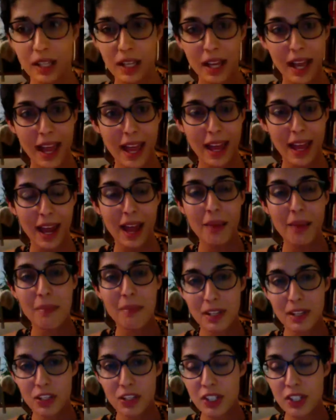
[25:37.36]
And I
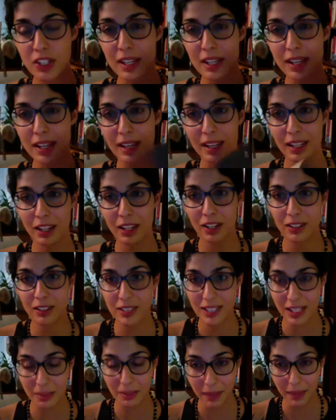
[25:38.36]
mentioned it in our
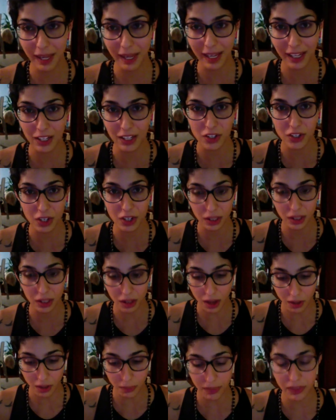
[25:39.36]
team page
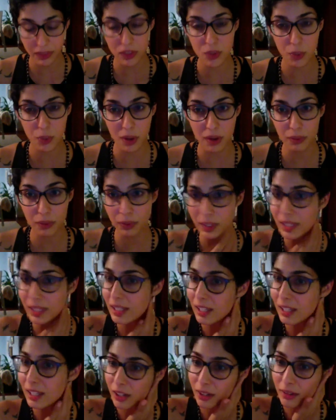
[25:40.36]
along with the 12 week
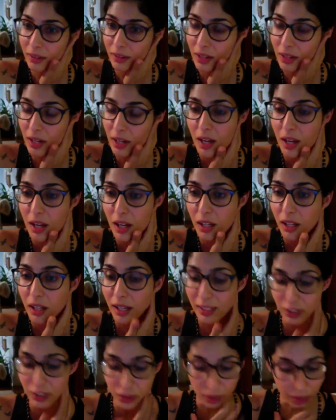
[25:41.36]
year.
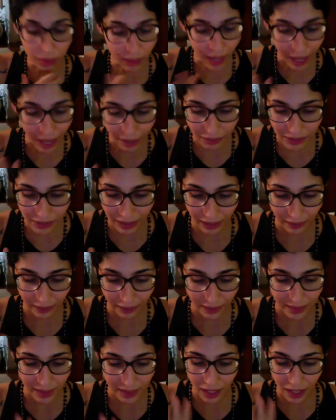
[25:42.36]
You don't have to get
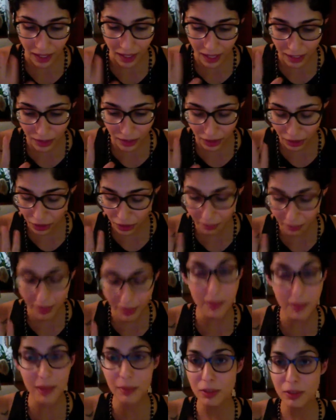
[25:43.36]
this. I, and you may
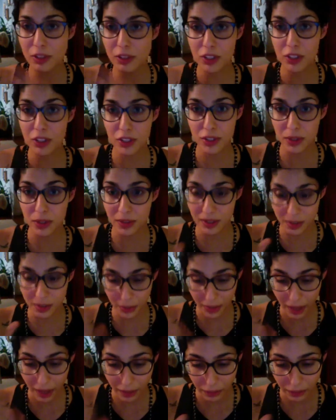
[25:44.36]
be able to just do this
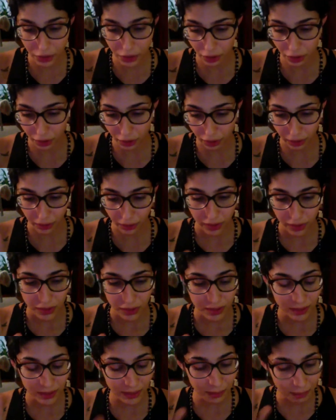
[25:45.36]
without the journal.
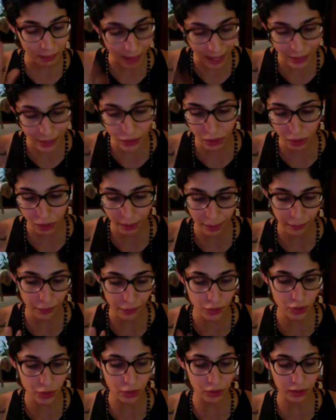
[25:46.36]
There's nothing magical about the
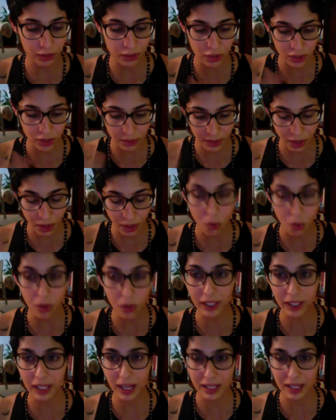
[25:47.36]
journal, it just
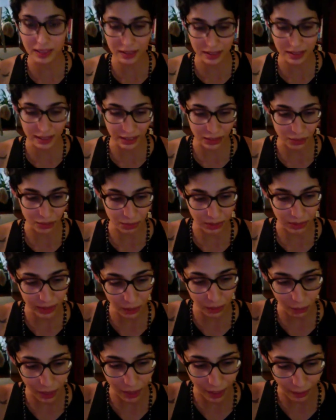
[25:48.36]
organizes things really
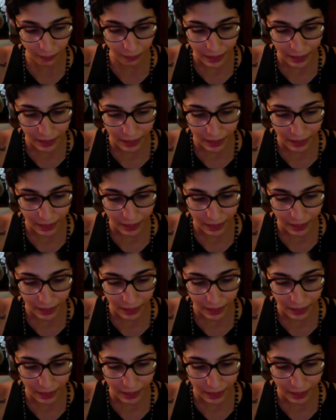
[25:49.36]
well.